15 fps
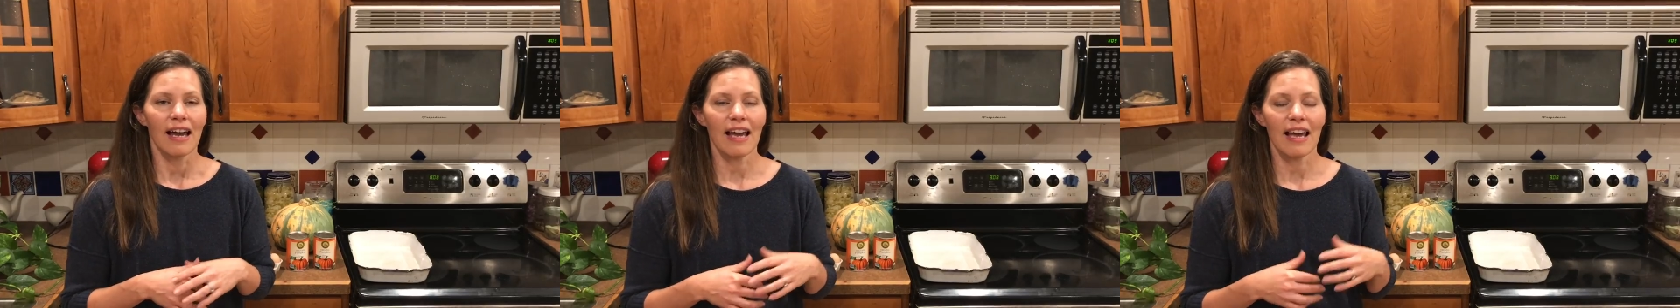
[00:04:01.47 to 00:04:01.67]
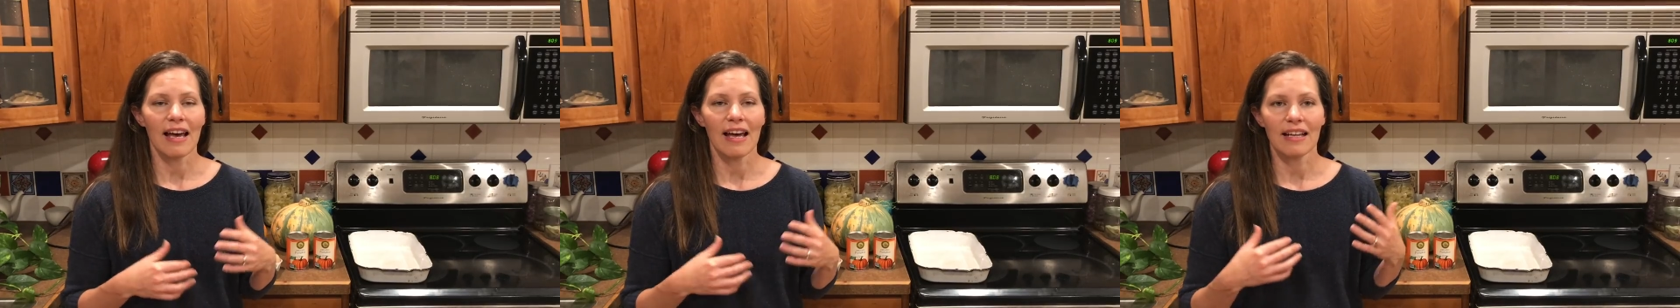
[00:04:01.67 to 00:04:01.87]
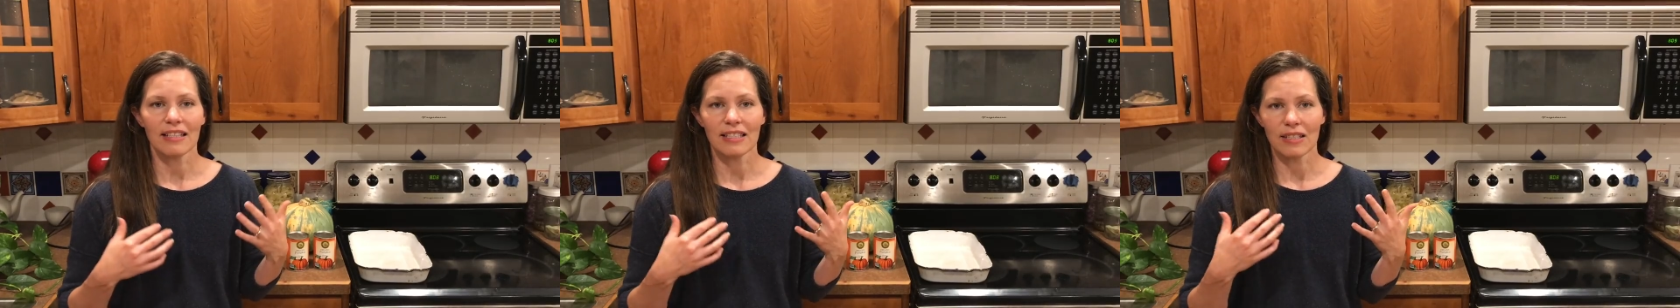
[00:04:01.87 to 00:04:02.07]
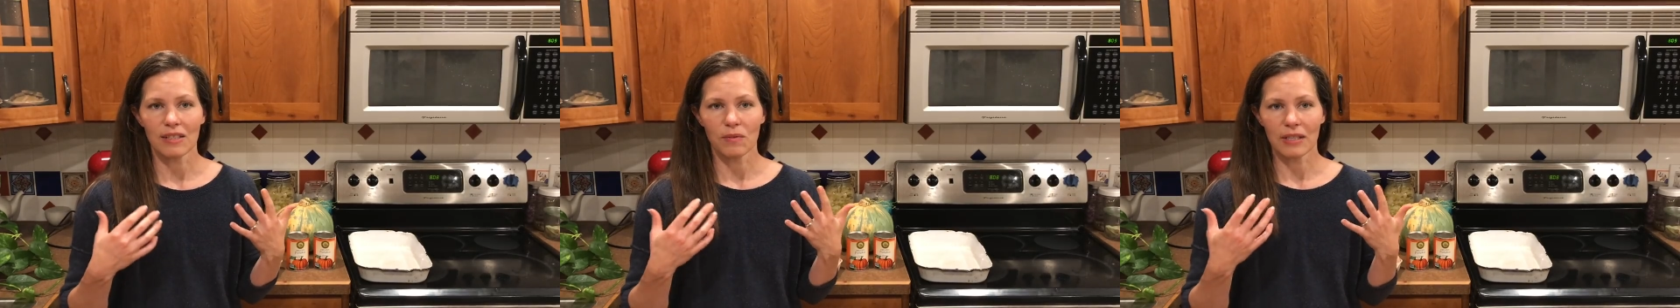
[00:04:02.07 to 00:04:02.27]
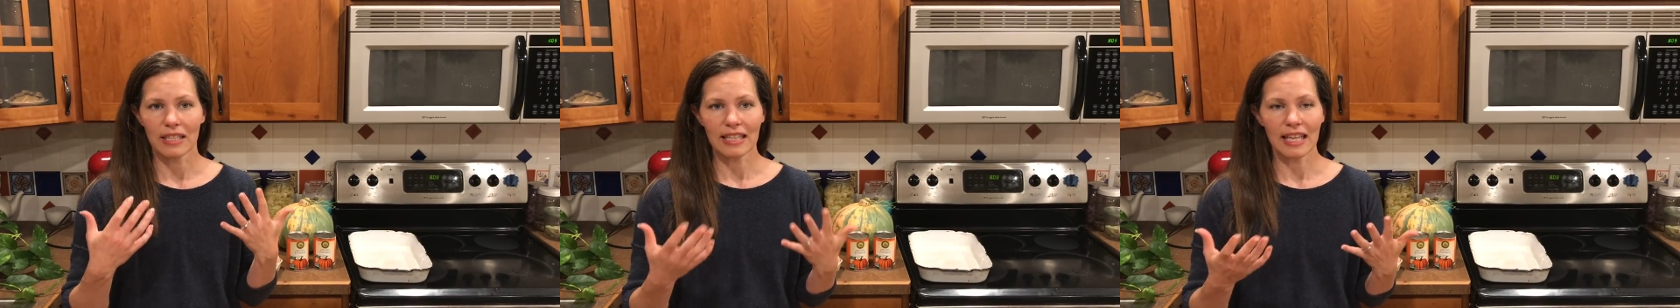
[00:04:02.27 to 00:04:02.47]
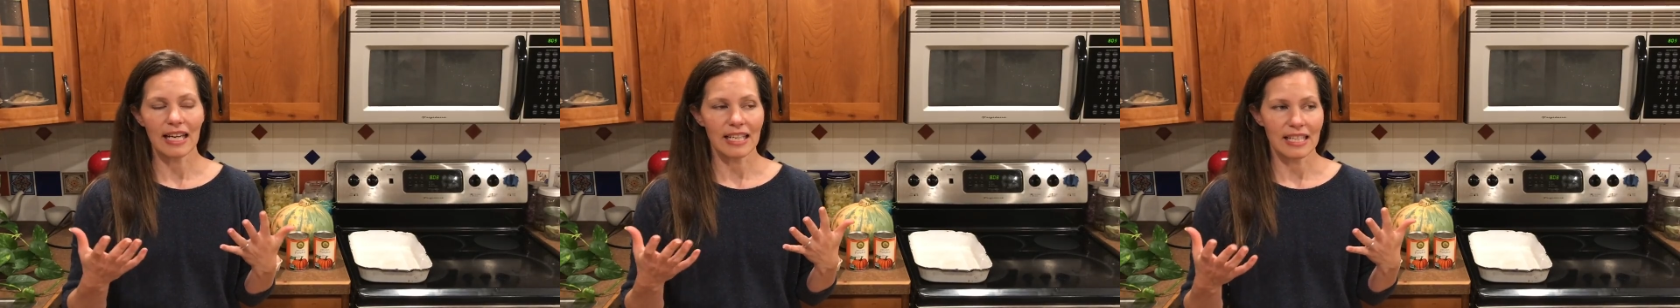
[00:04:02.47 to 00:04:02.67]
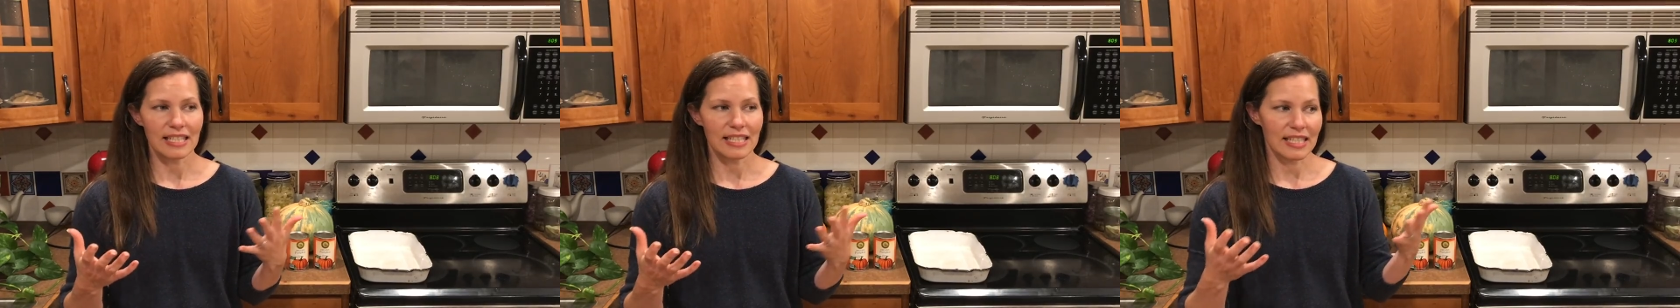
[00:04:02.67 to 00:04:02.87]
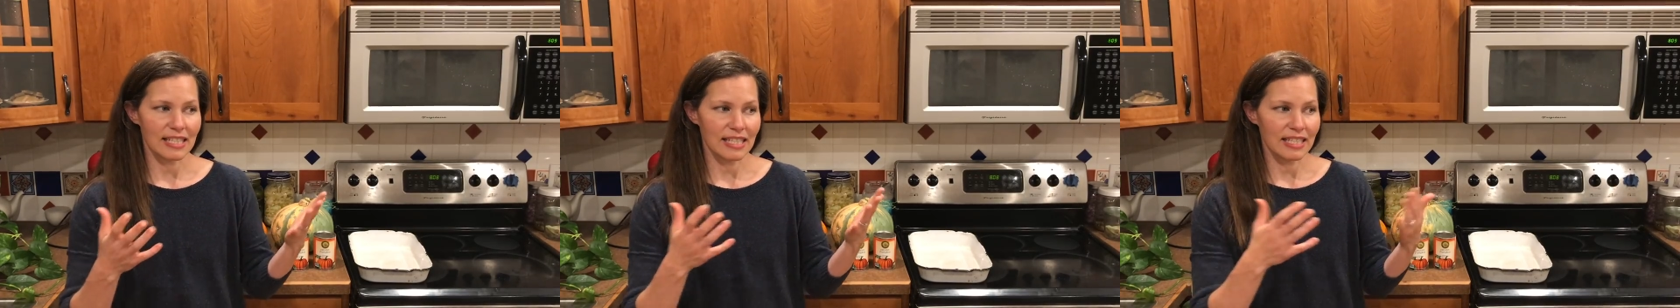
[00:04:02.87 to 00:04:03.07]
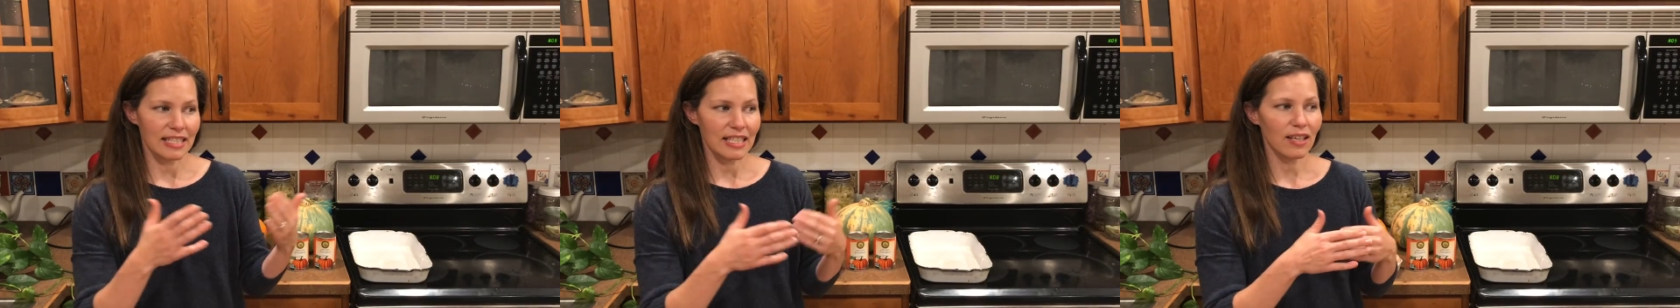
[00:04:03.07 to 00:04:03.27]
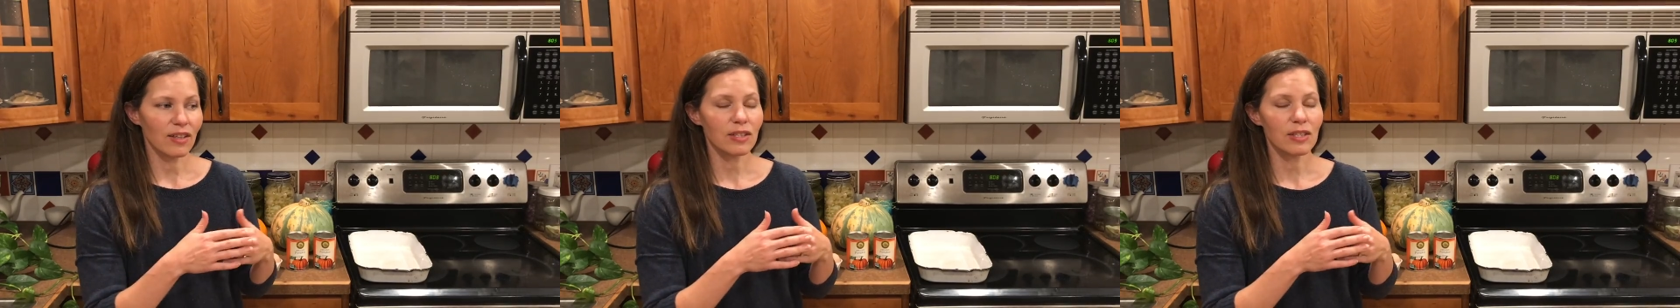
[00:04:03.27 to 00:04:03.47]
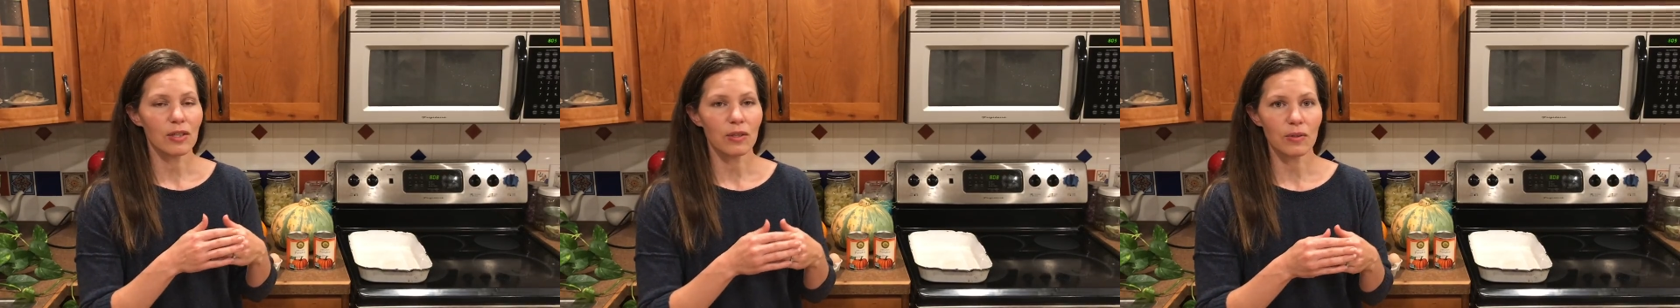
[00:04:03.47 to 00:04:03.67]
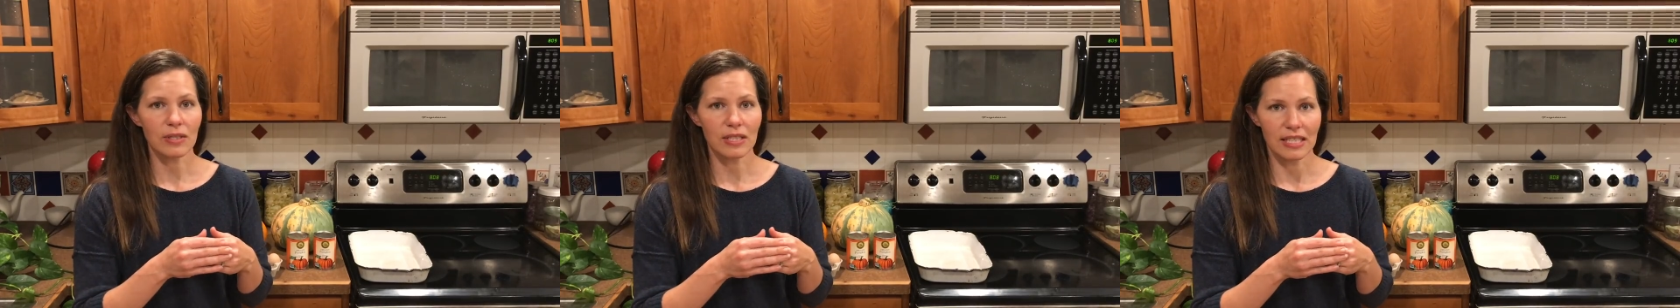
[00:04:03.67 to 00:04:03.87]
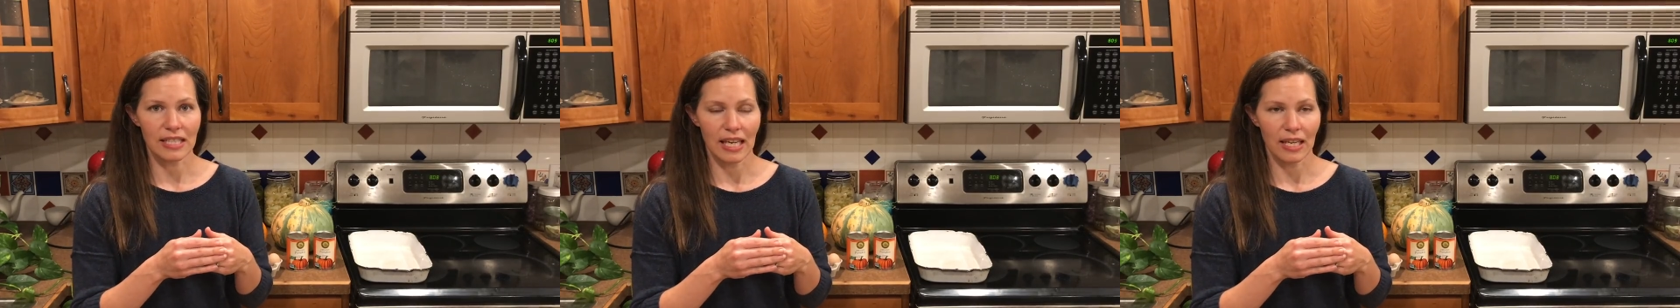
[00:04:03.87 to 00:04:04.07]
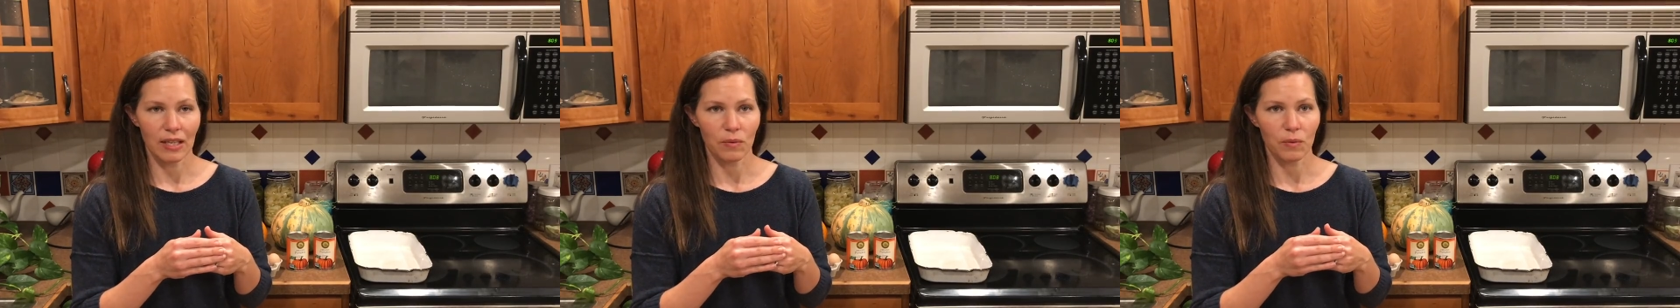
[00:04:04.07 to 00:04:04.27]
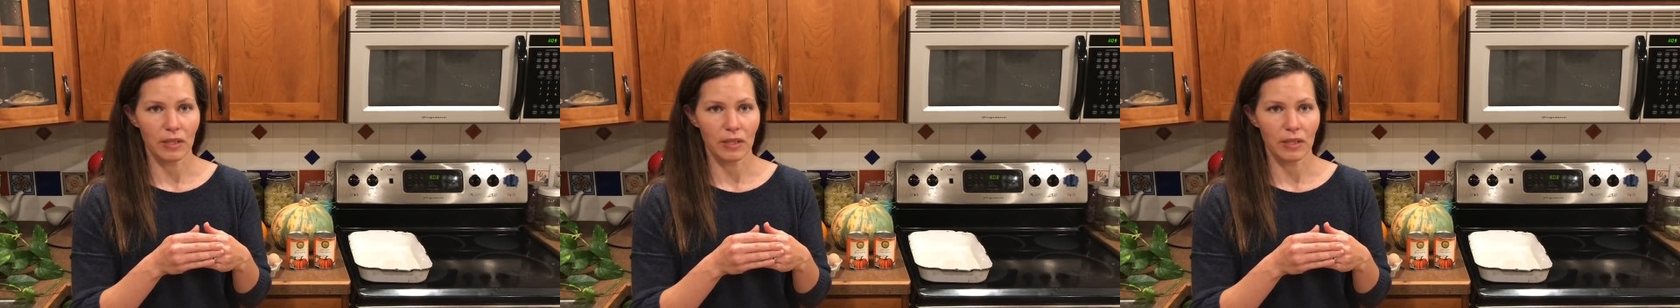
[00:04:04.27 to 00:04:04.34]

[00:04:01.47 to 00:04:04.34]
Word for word: And what that is, is until Tuesday,